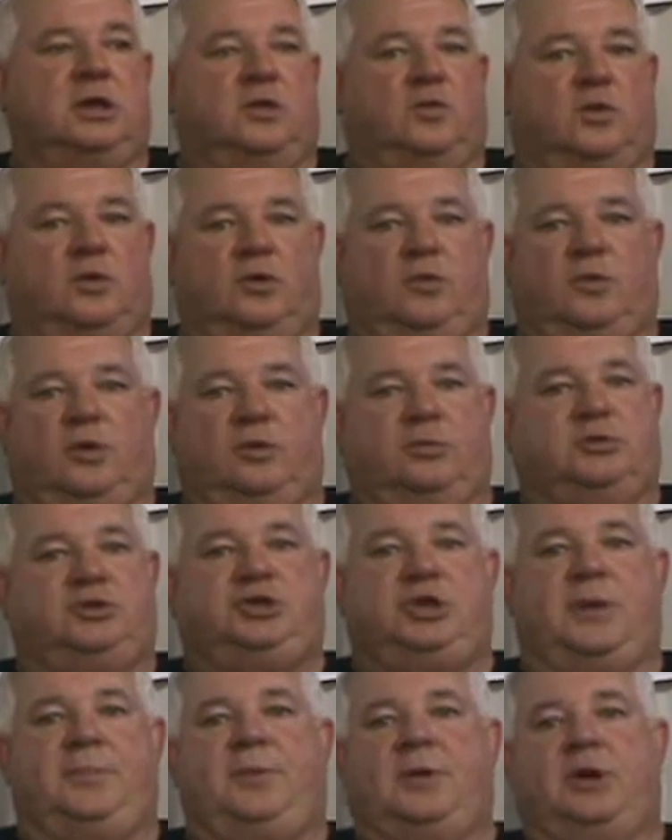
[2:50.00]
when we were
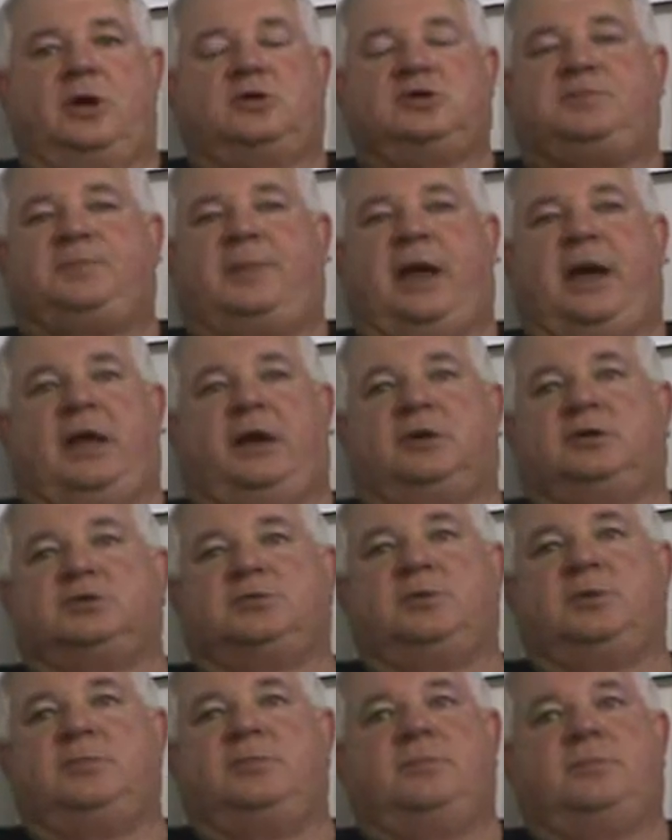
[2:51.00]
shipping those
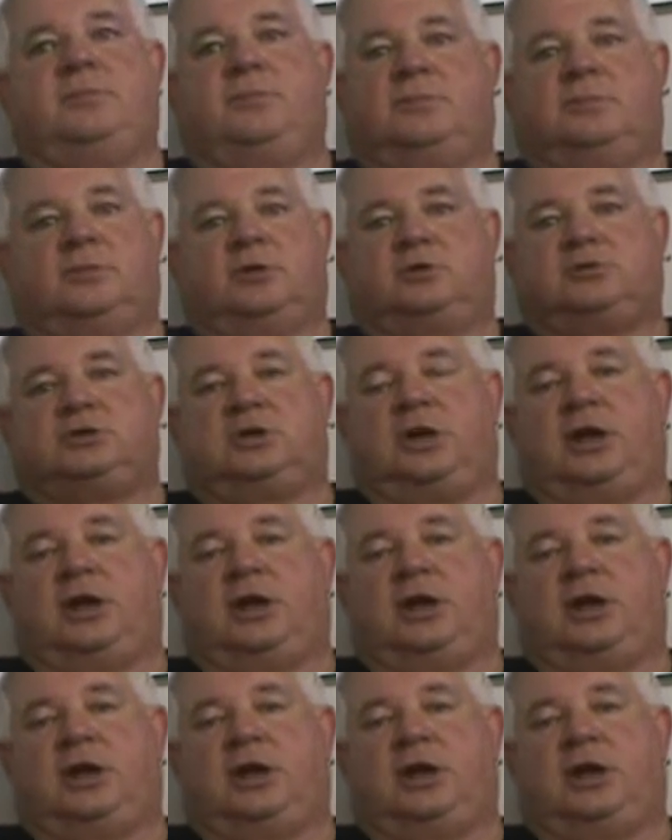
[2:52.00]
panels, those